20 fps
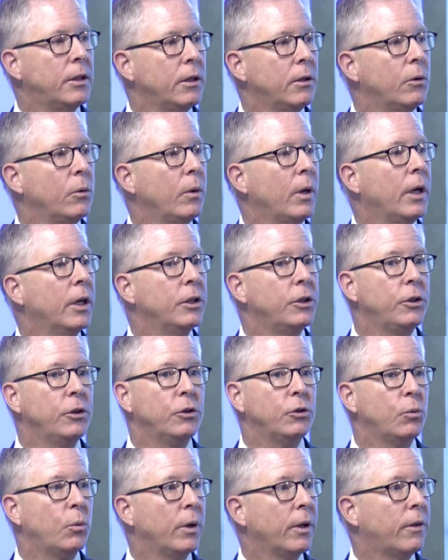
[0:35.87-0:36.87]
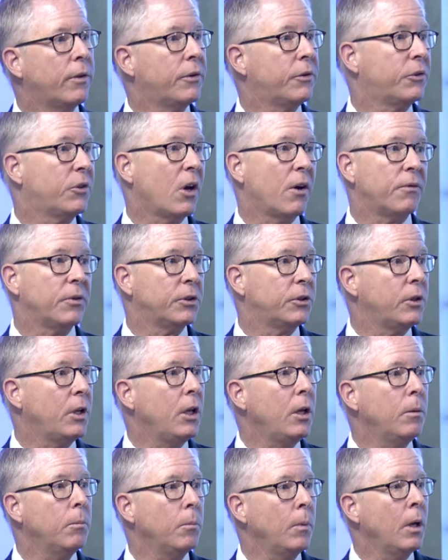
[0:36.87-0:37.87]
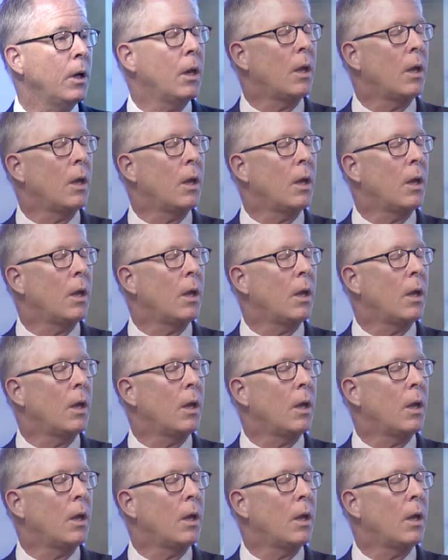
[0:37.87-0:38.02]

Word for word: to issues with self-esteem,